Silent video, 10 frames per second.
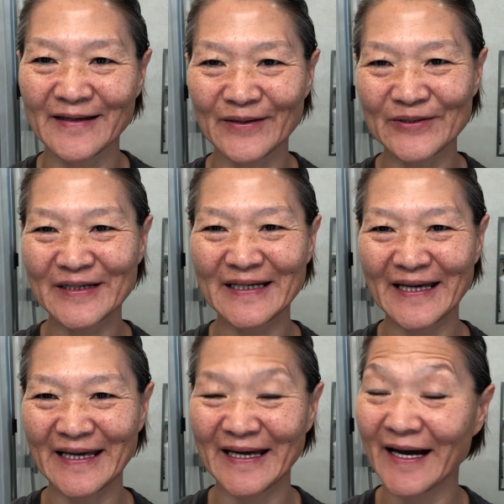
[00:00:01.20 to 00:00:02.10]

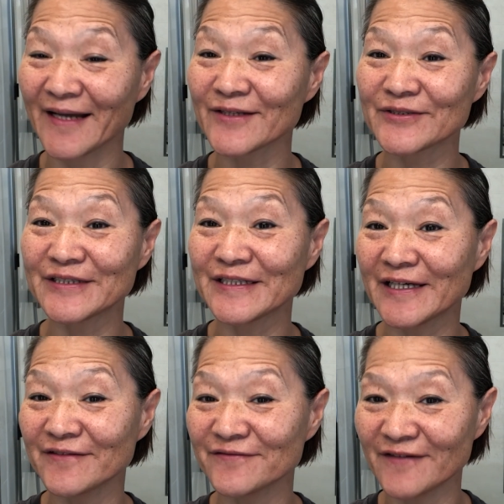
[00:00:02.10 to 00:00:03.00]
Okay, hello
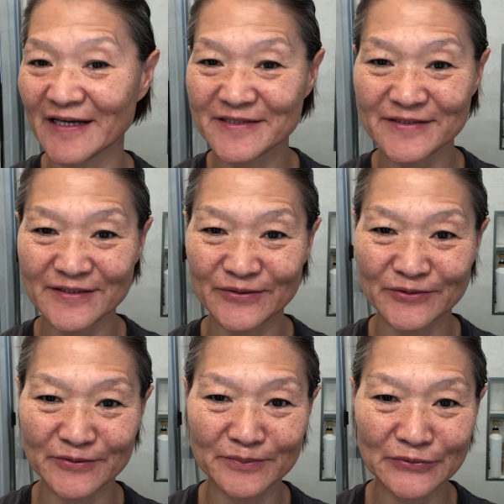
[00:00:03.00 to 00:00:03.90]
dear friends,
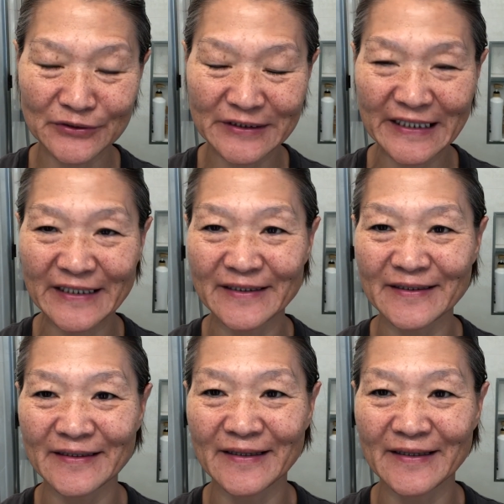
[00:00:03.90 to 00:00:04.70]
good morning.